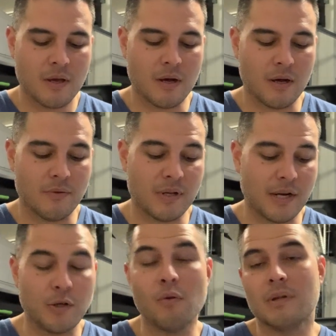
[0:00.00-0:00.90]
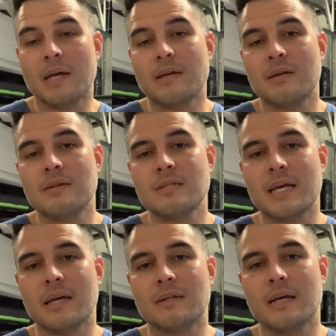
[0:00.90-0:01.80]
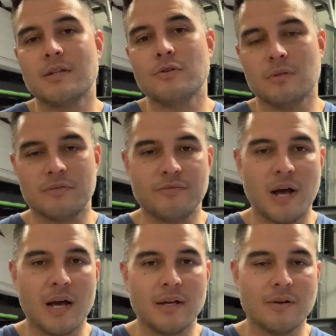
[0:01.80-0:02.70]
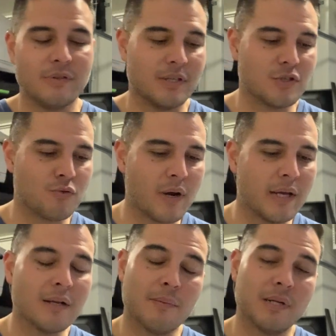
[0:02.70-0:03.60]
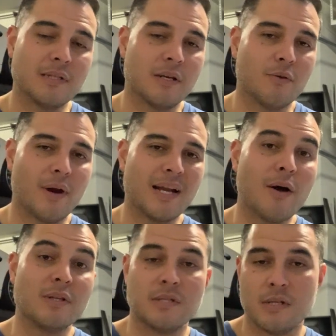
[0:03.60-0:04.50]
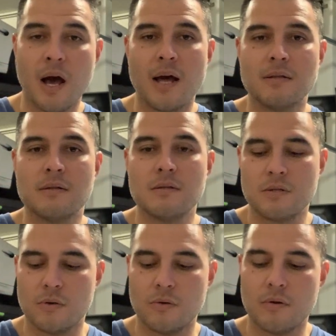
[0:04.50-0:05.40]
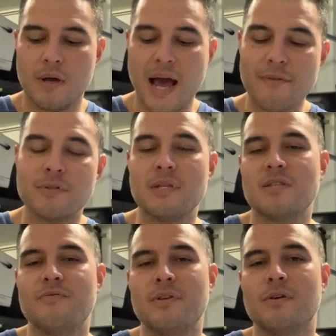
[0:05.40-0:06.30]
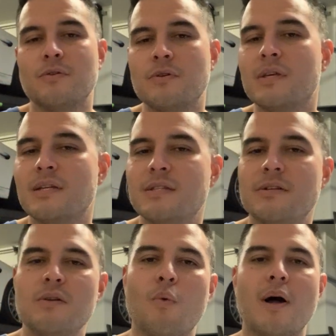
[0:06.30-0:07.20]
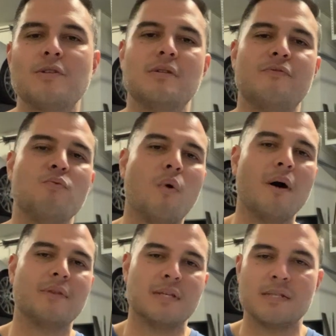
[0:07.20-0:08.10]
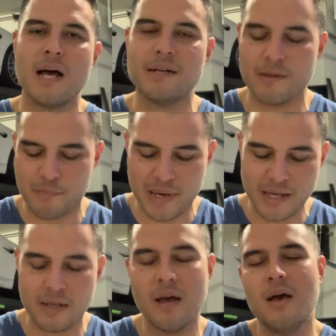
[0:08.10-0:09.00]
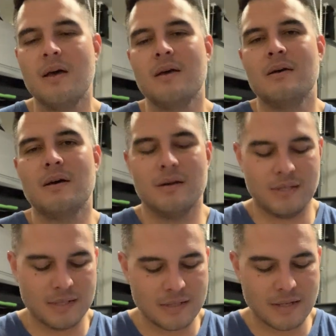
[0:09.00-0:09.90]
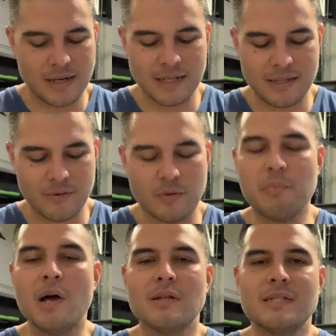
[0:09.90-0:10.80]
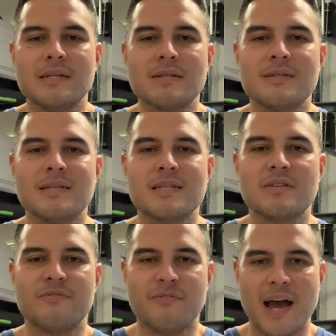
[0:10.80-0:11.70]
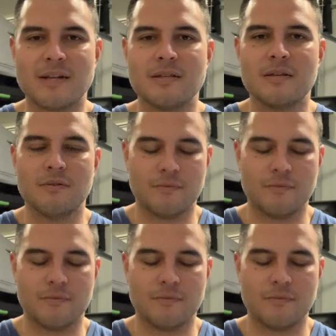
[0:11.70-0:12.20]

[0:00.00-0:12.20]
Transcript: uh, that I don't like, saying that you look fine, everything's great. I'm going to tell you right now, it's not. So after this video, you can continue to watch it if you want. This is not a debate. Uh, this is not anything with politics. This is fact.